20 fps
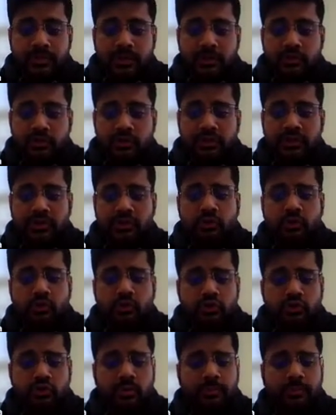So this
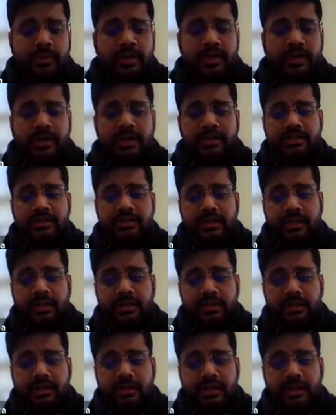goes to a pending
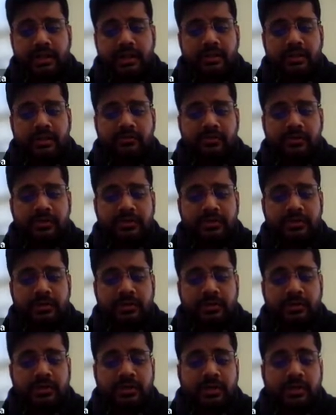state. Again, if it's a
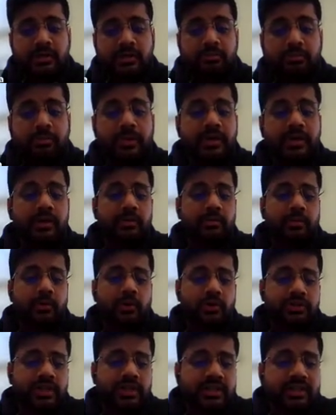bigger
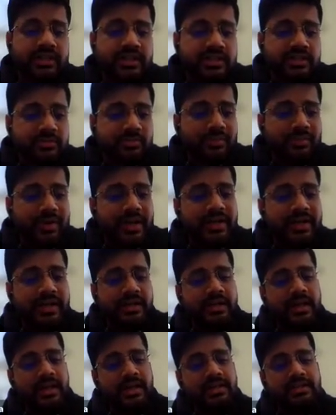project, this might
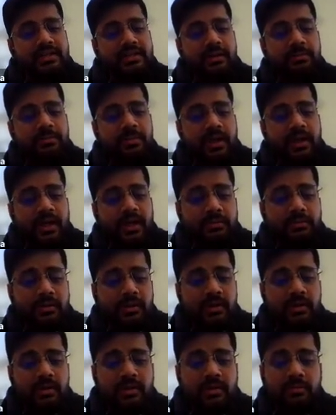take some time,
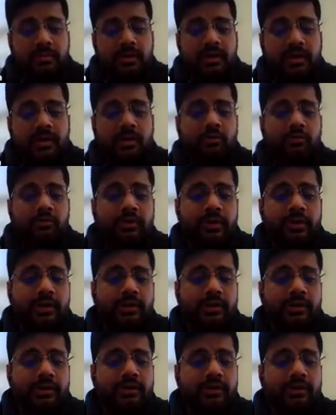but now we are
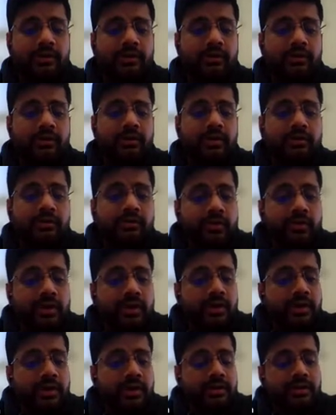here, we
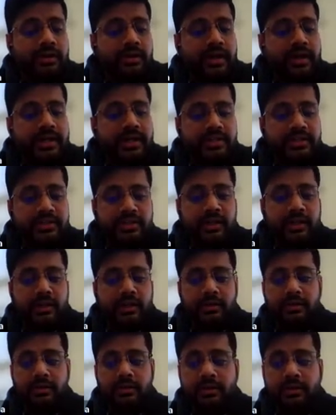are in the ready
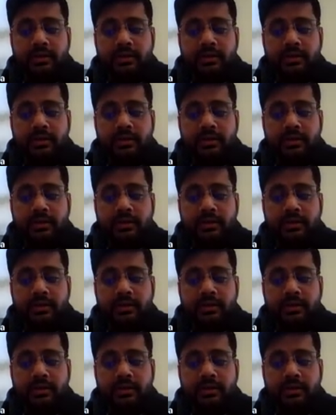state.